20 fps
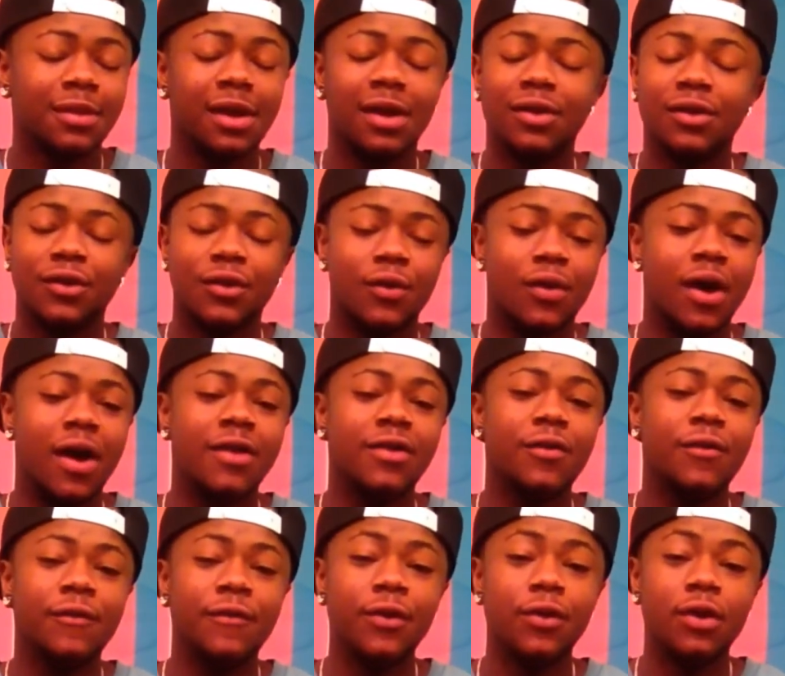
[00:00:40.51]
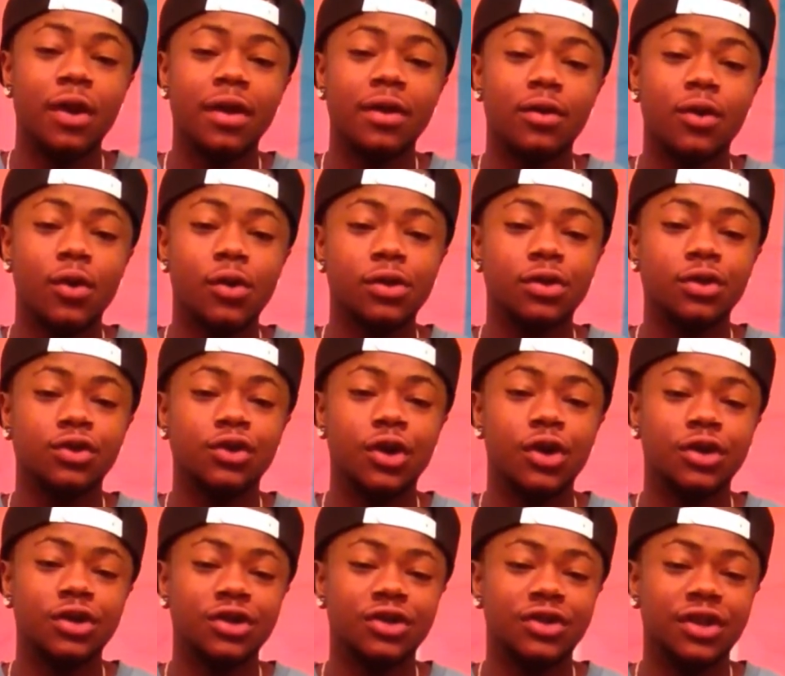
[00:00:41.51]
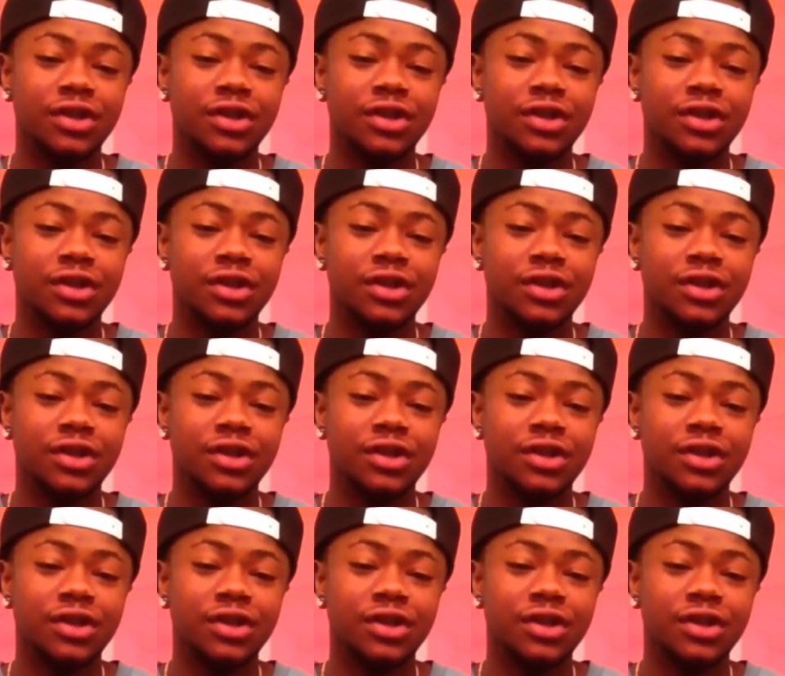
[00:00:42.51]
I don't feel like going to church is